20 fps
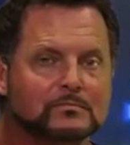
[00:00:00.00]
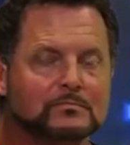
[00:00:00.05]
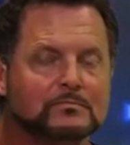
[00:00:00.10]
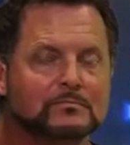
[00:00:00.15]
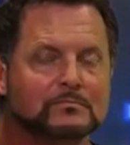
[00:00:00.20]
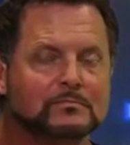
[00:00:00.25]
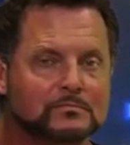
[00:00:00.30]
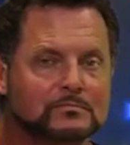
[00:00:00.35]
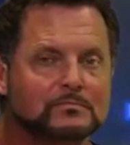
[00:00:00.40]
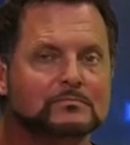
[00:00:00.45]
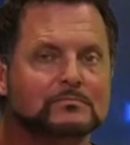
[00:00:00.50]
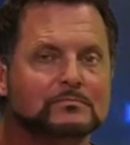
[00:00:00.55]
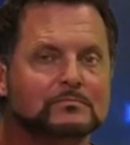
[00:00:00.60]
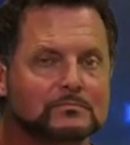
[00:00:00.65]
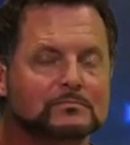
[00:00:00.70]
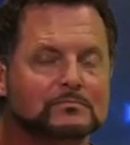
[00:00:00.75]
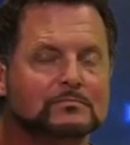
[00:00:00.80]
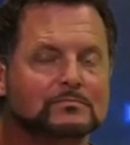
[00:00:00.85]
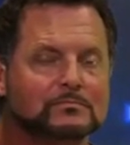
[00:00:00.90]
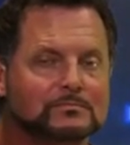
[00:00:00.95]

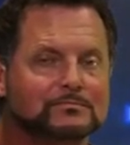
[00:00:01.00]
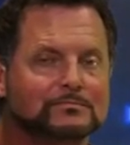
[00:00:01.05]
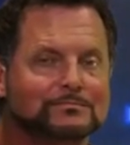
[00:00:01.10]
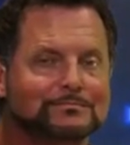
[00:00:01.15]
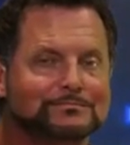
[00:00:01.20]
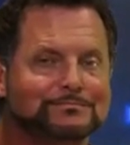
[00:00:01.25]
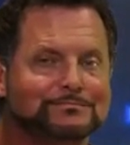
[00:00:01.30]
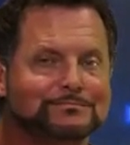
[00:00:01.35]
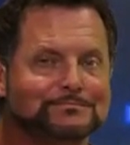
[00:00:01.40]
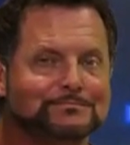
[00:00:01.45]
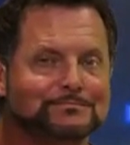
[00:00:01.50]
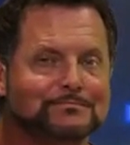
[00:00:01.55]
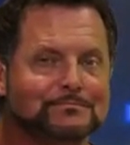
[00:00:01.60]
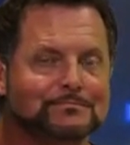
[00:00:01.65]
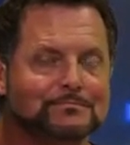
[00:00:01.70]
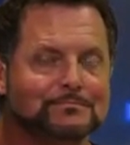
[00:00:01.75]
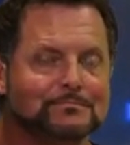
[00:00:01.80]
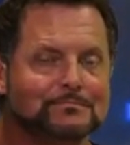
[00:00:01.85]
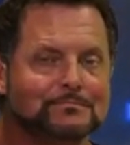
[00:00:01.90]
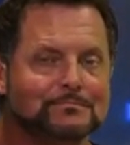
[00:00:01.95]

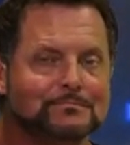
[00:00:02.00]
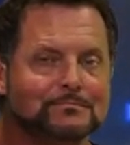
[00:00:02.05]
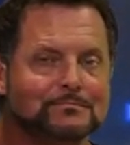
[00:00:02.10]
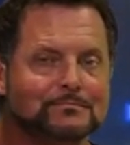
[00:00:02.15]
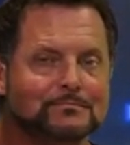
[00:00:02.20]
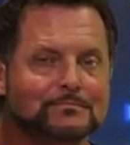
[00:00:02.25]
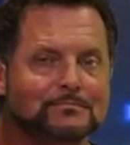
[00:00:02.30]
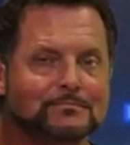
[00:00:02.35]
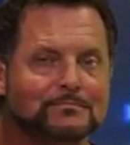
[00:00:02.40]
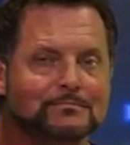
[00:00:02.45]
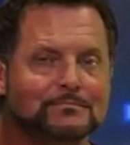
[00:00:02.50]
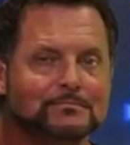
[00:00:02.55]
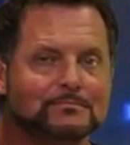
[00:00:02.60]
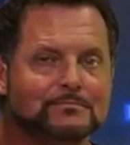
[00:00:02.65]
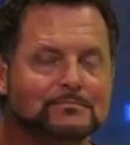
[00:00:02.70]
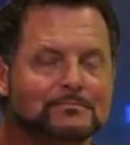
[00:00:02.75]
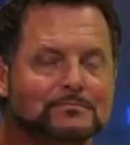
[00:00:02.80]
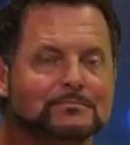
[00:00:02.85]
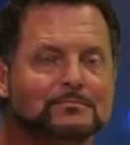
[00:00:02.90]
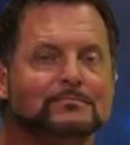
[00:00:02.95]

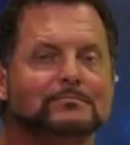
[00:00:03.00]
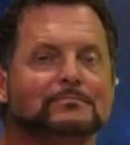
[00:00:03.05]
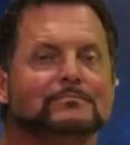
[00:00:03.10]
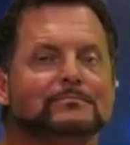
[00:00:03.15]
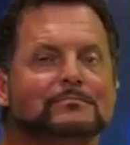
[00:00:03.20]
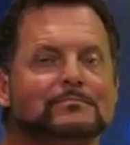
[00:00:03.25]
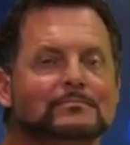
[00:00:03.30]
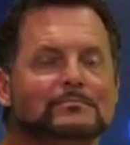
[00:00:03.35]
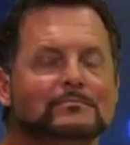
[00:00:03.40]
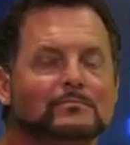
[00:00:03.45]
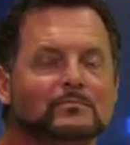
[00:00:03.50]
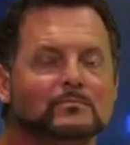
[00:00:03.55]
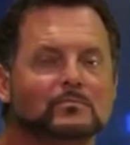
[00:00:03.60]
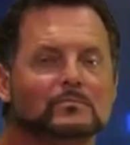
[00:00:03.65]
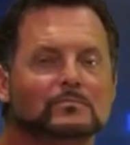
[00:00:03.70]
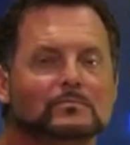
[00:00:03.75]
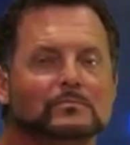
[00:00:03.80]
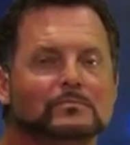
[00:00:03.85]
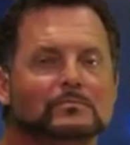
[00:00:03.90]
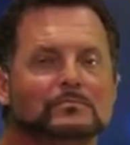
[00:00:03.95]

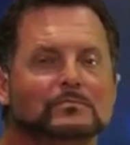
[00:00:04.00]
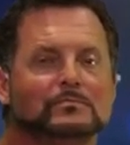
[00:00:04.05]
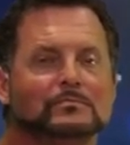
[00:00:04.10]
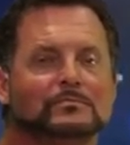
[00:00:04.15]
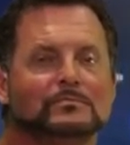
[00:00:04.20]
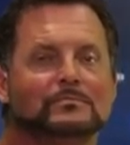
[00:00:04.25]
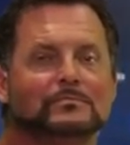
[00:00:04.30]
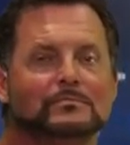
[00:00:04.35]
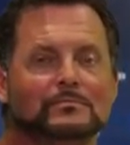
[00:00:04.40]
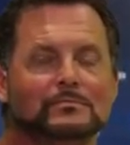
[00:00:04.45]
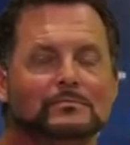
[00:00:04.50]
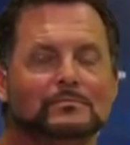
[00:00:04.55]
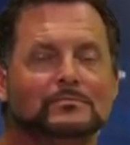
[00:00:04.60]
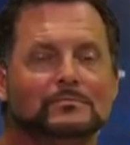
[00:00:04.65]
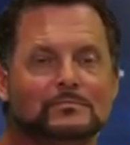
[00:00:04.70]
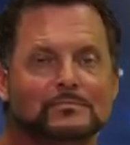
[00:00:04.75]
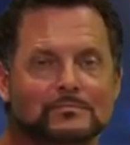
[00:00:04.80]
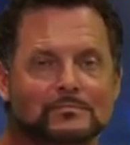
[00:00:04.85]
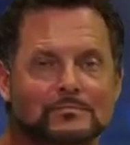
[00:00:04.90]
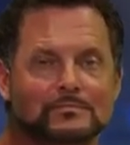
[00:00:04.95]

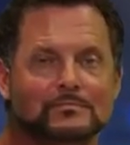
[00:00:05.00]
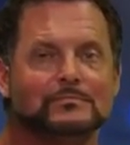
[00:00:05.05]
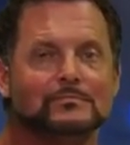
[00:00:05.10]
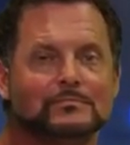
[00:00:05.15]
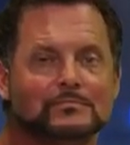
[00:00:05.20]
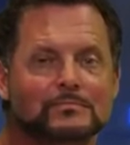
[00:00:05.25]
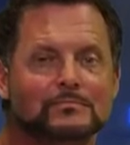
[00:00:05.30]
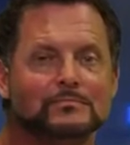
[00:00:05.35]
The person shown says nothing.